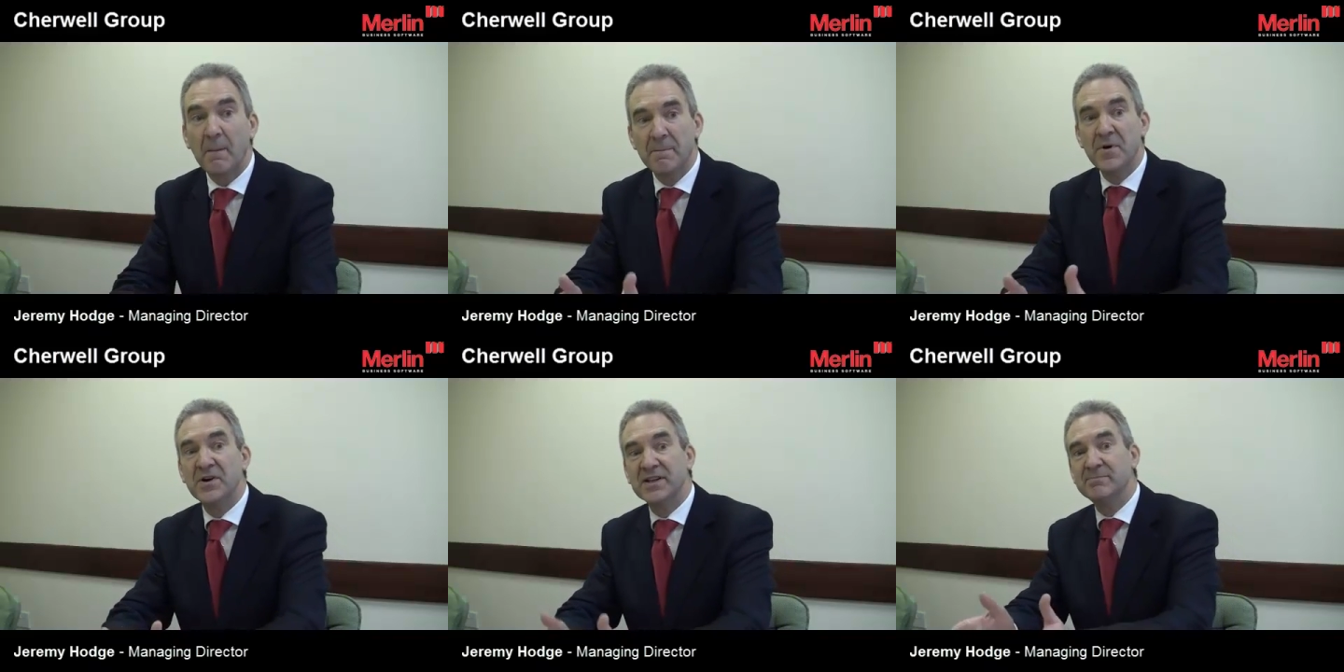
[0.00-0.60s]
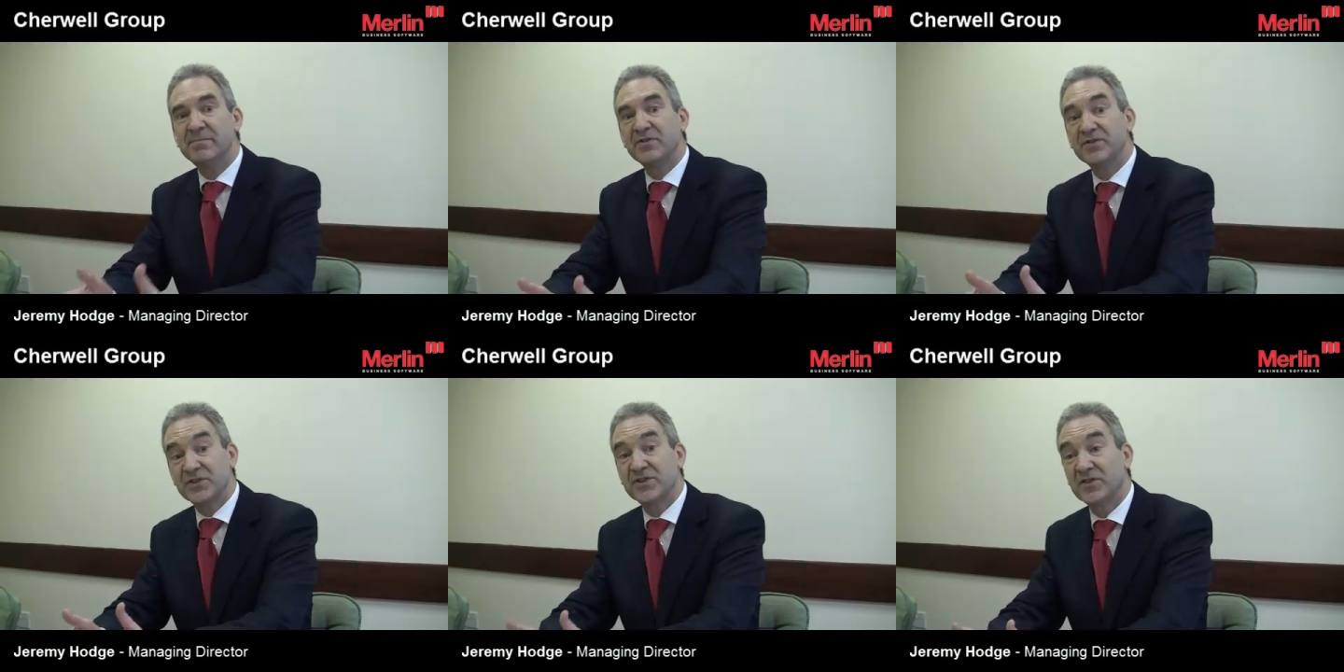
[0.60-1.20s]
Merlin
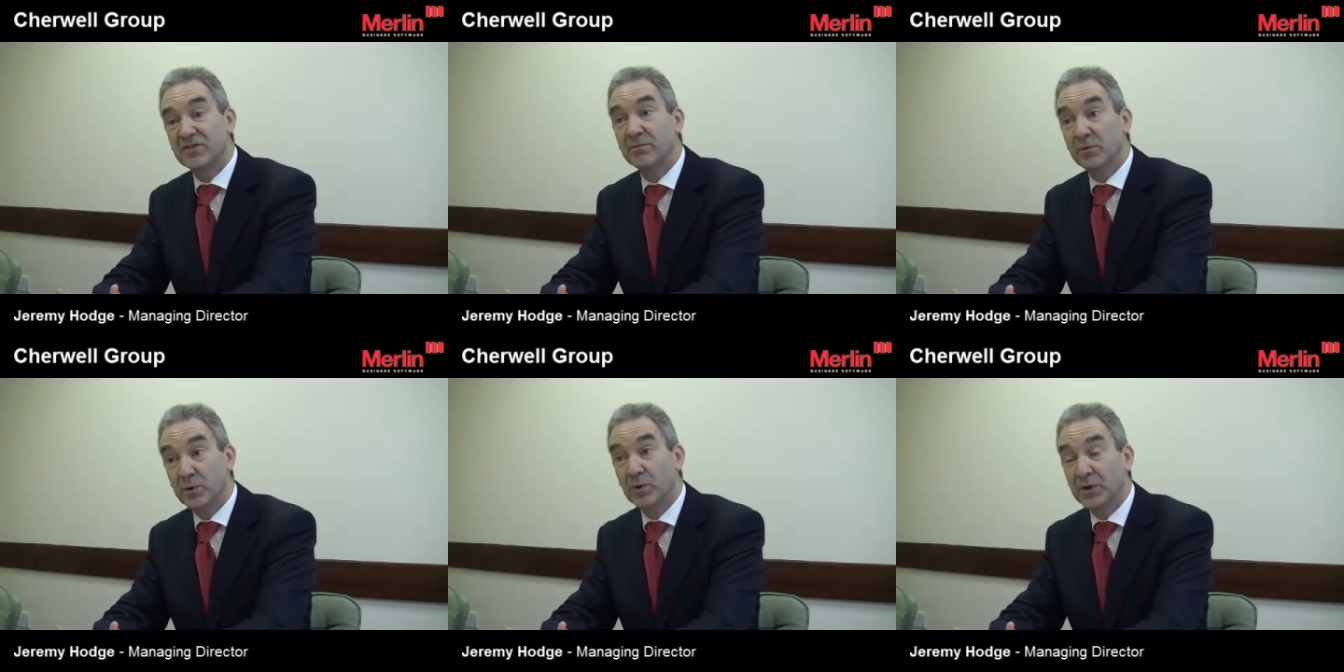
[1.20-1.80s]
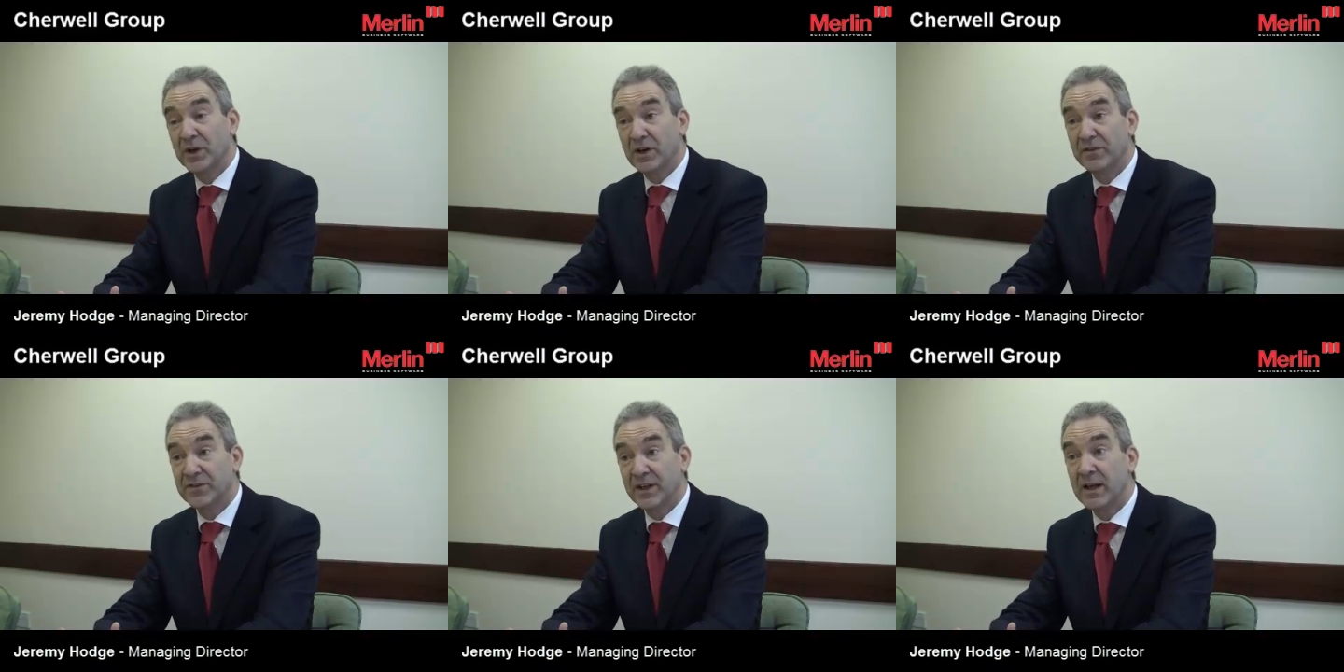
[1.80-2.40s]
Business Systems will look
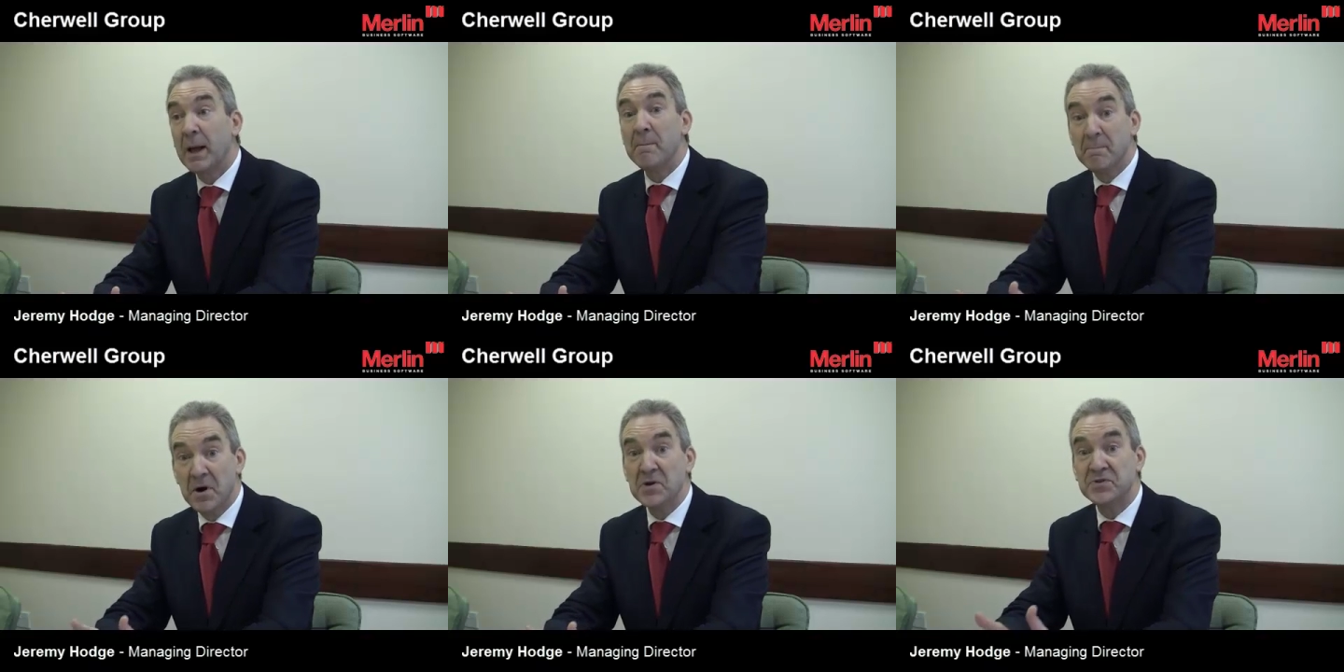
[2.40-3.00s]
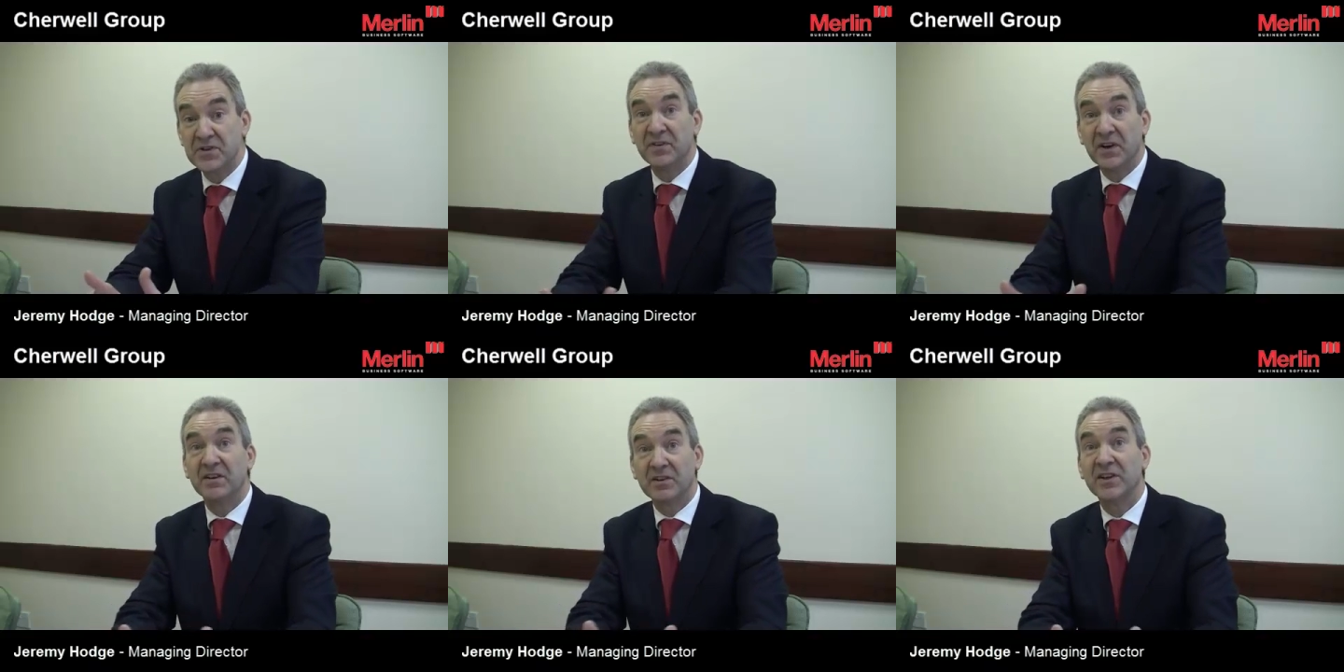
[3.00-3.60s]
after most of
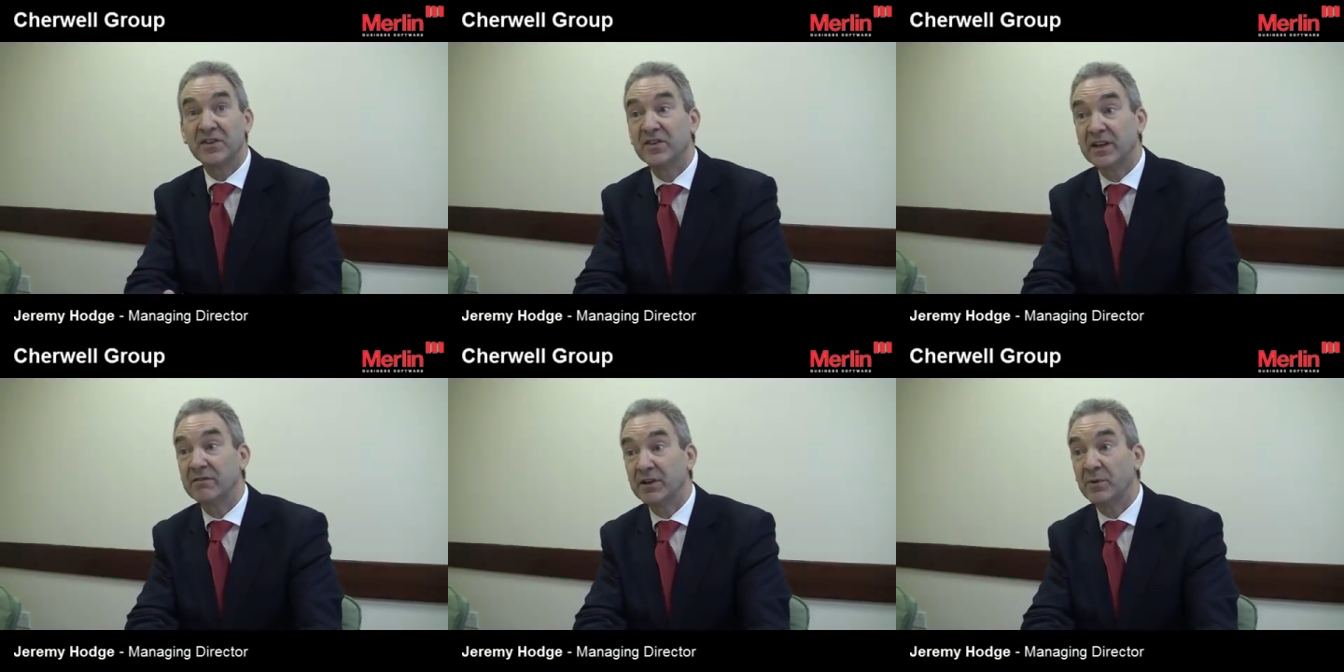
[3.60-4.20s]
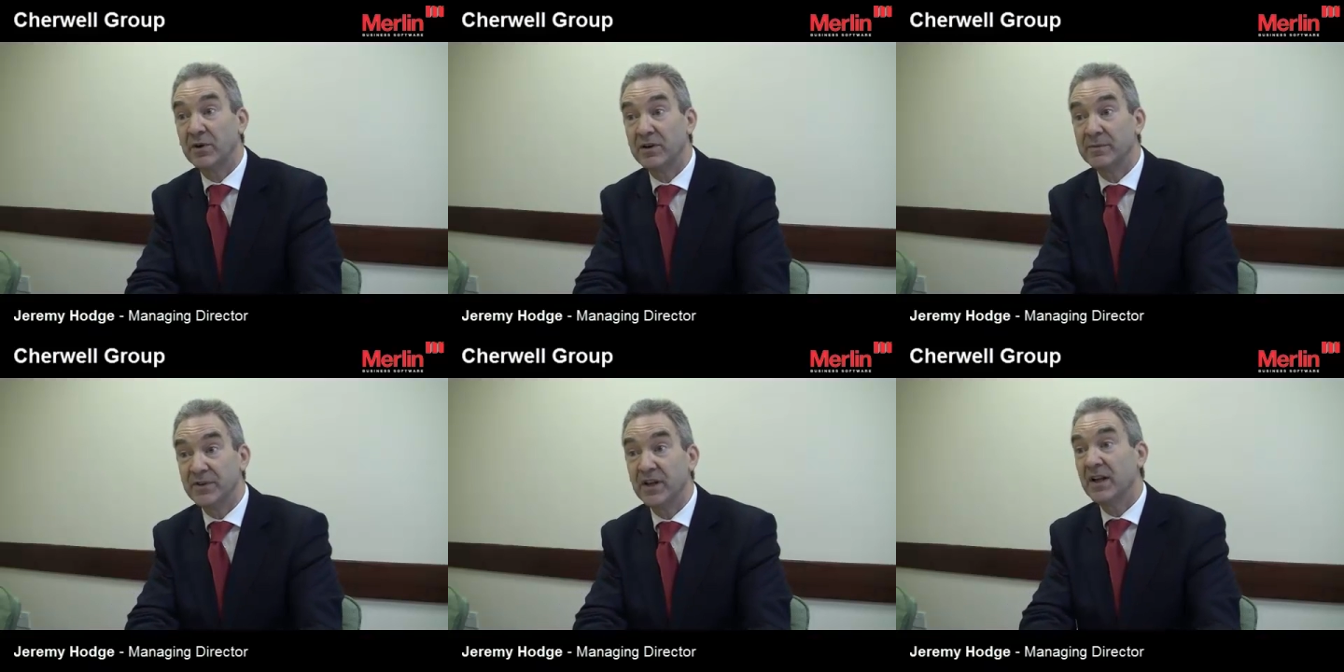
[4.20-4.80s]
our IT
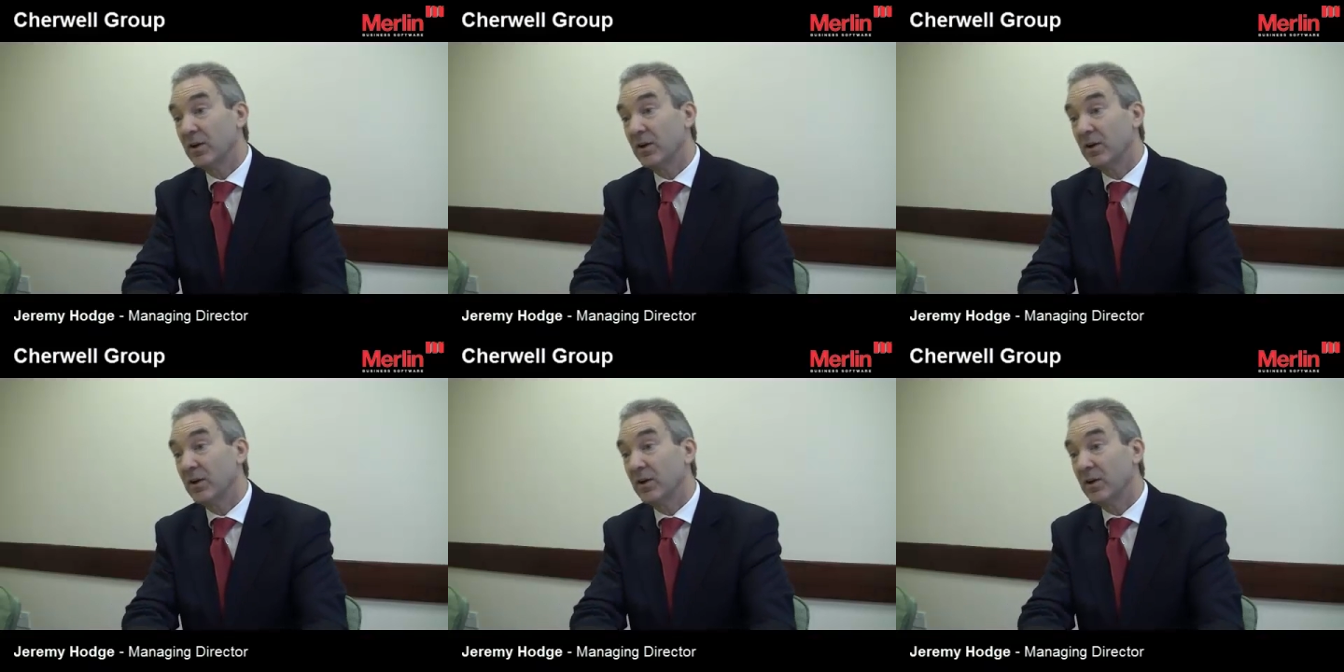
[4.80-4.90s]
requirement,